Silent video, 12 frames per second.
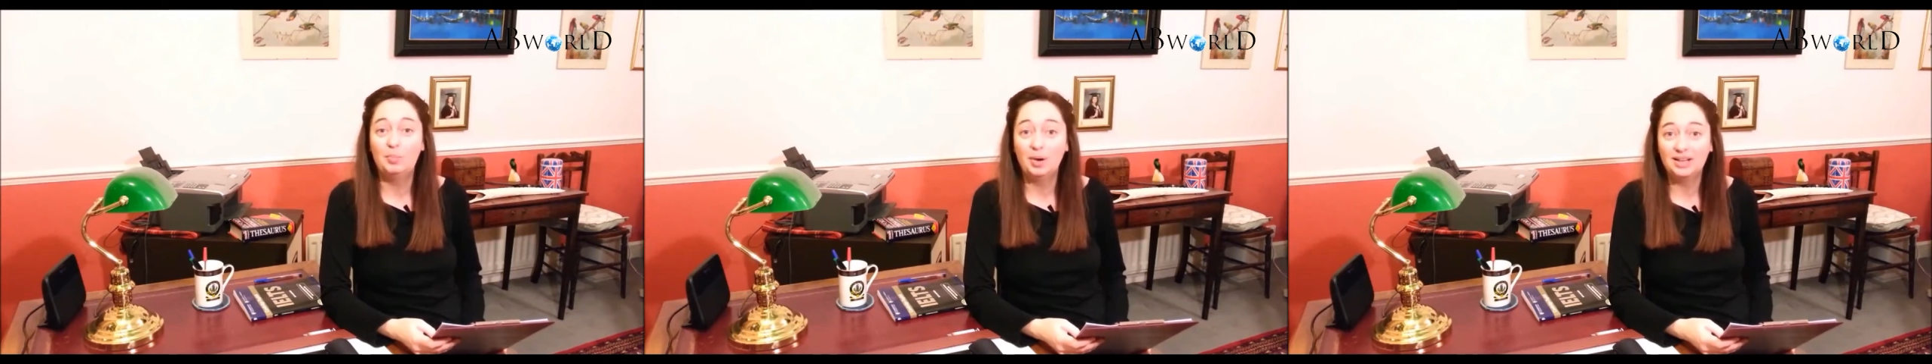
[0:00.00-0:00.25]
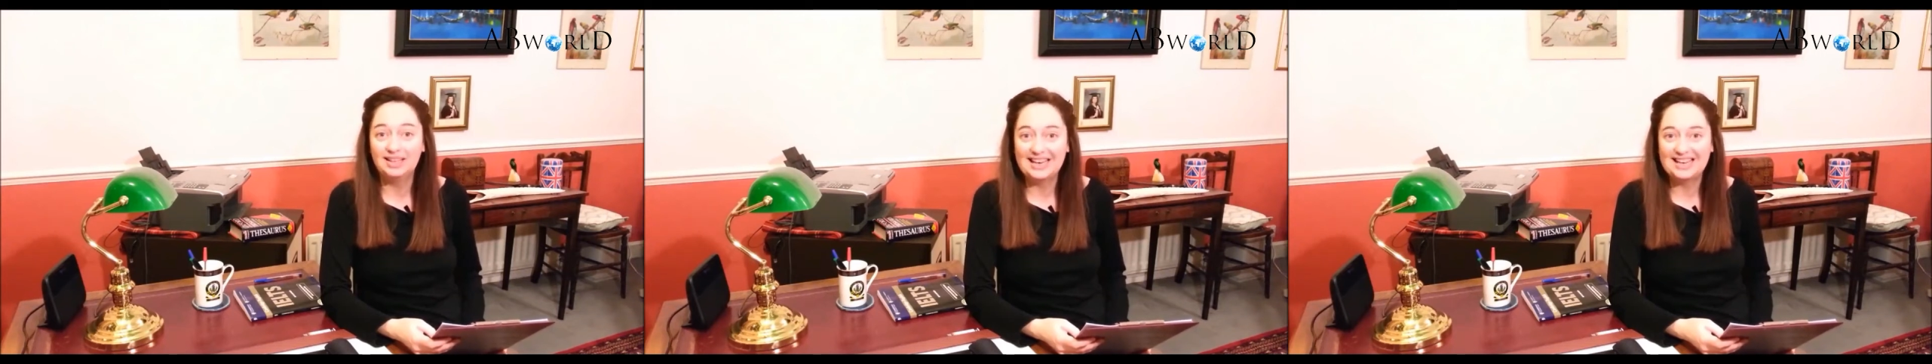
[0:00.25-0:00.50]

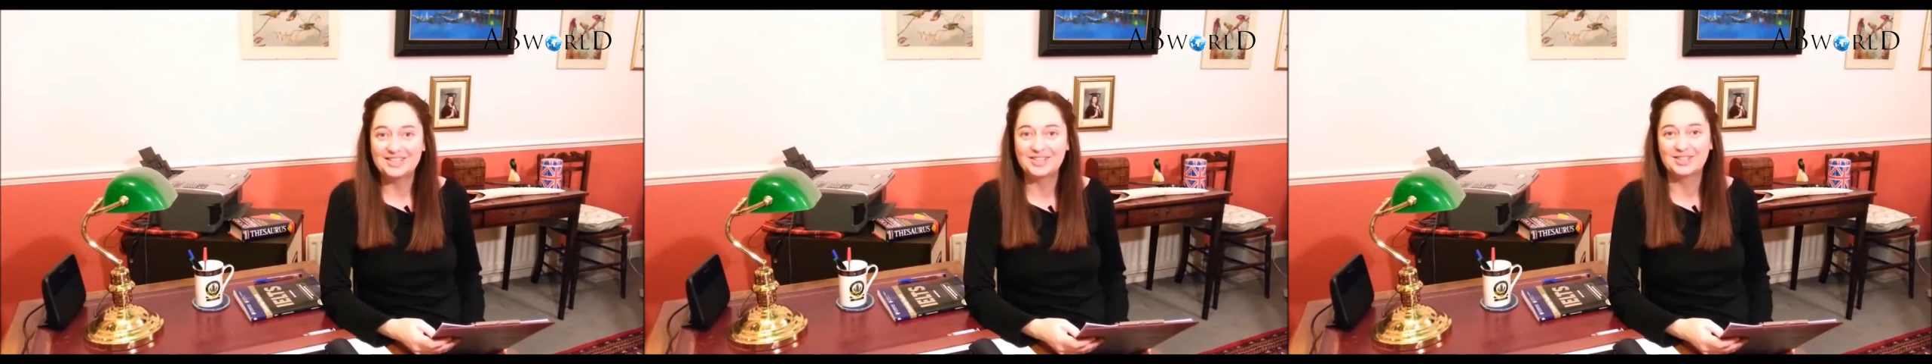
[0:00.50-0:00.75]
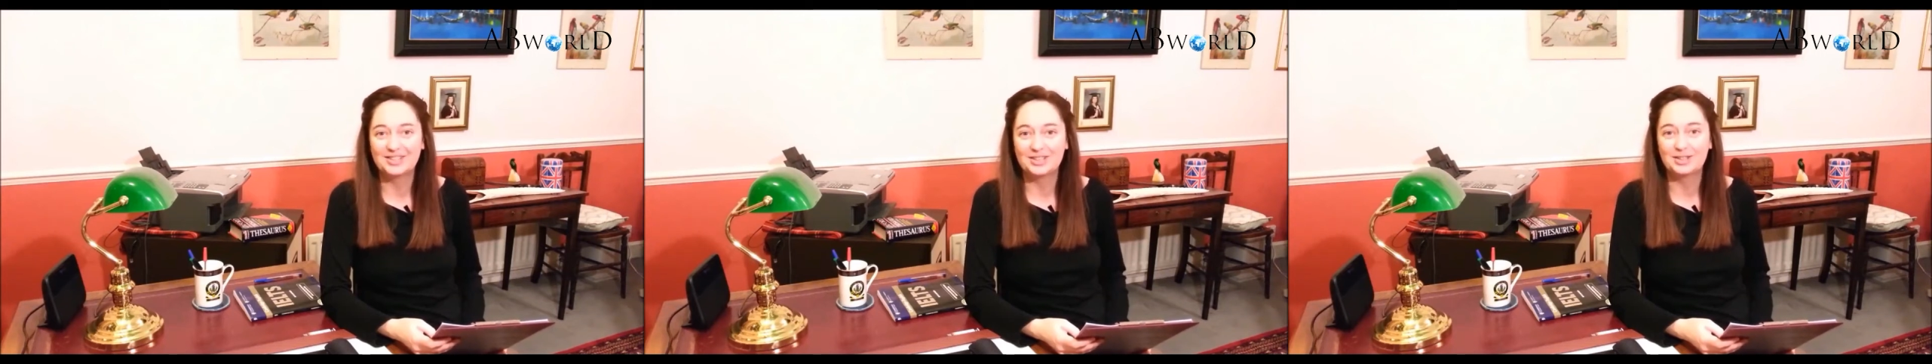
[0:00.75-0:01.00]
but less
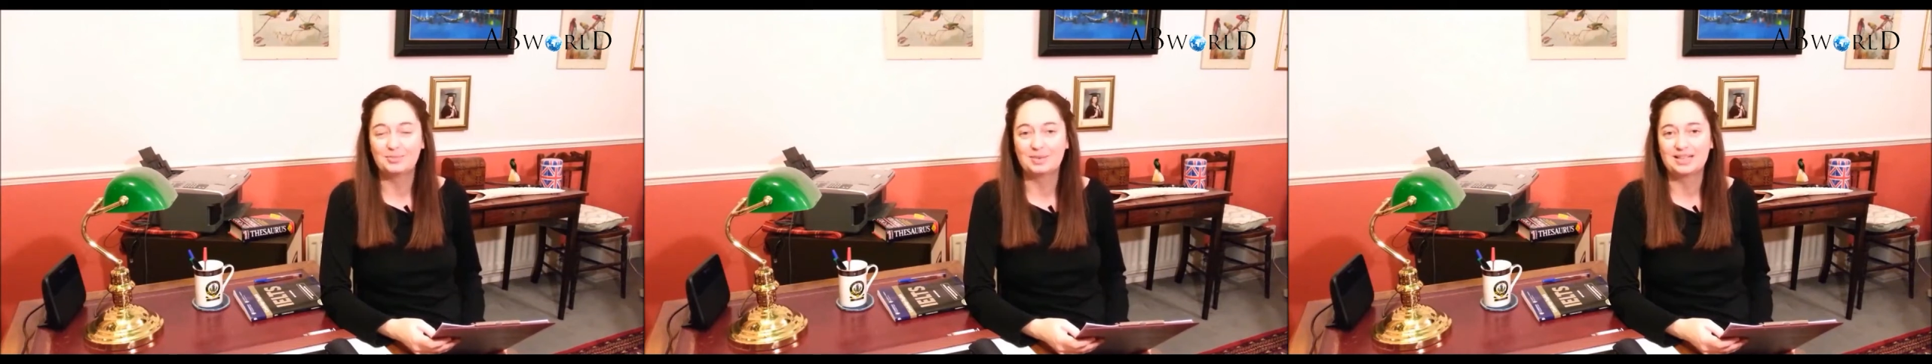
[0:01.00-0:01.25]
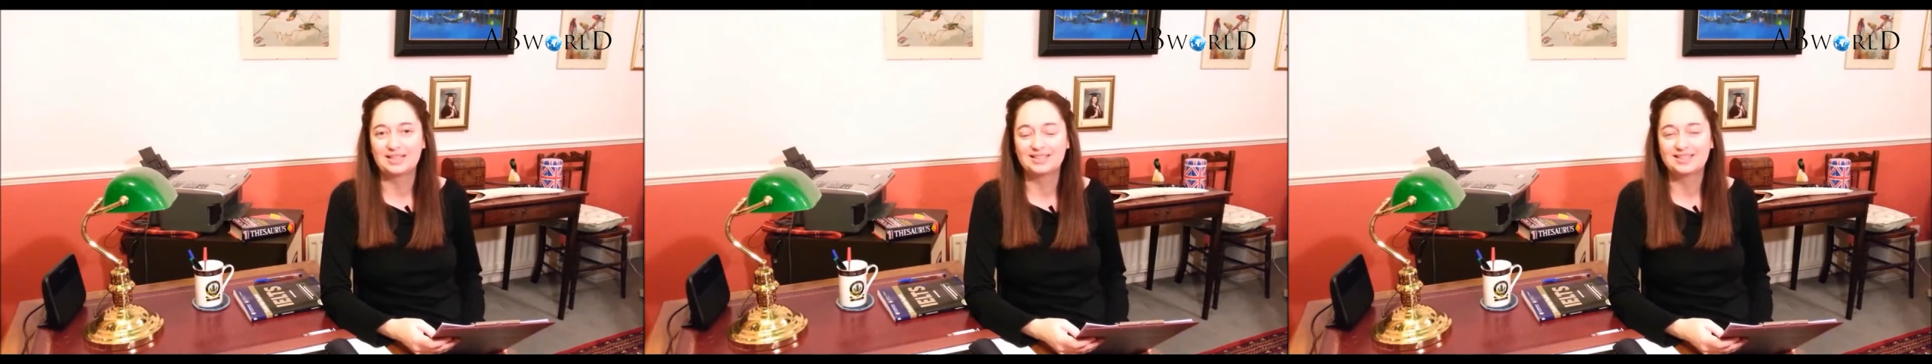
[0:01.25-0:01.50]
than 2
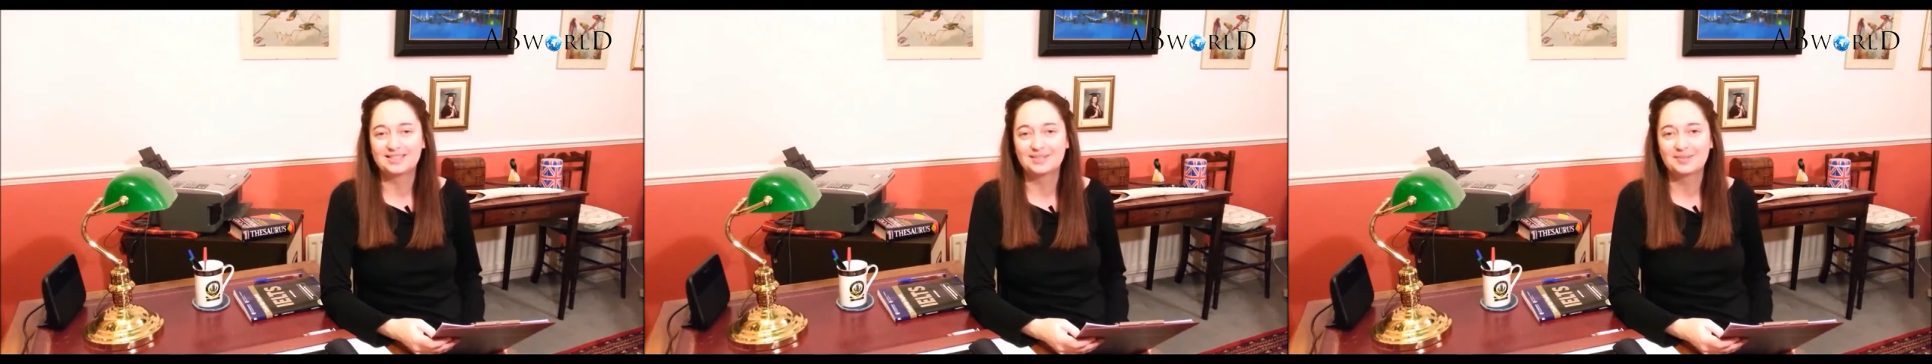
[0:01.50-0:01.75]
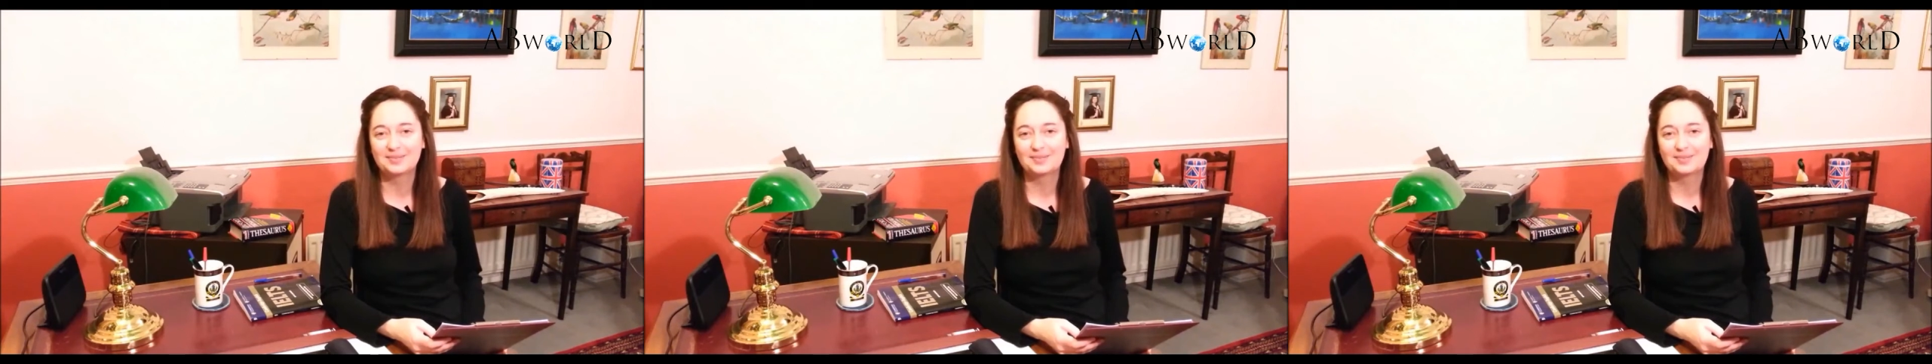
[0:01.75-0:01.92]
minutes.